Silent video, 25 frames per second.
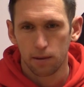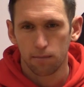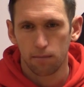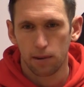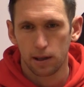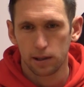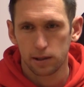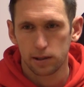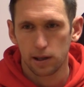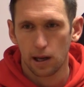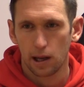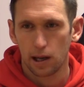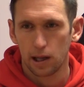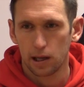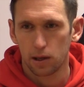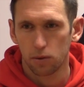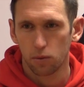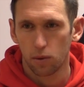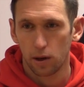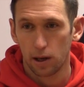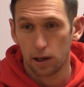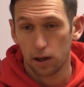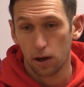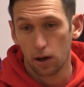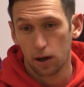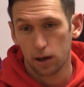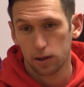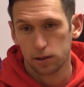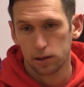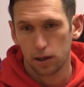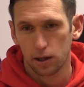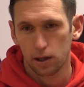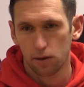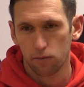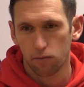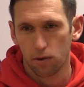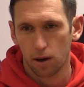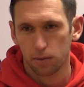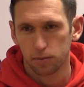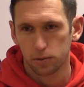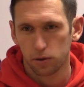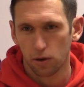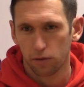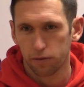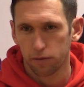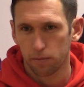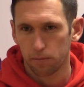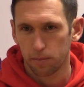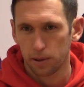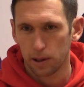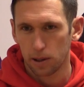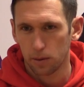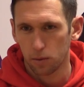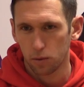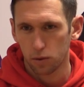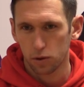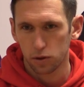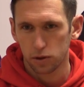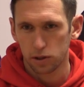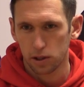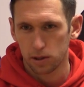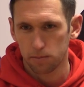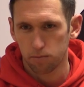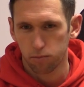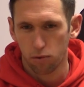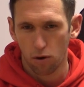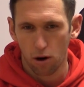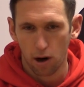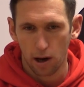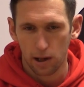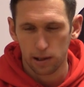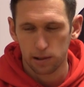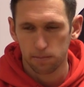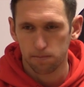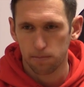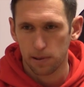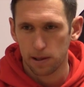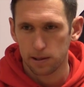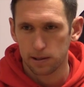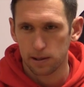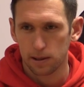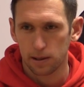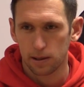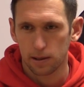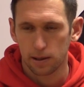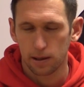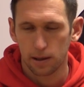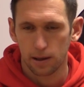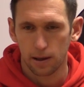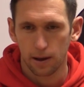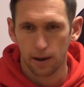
mentality where, like I said, it rubs off on people because he's bright, he's busy.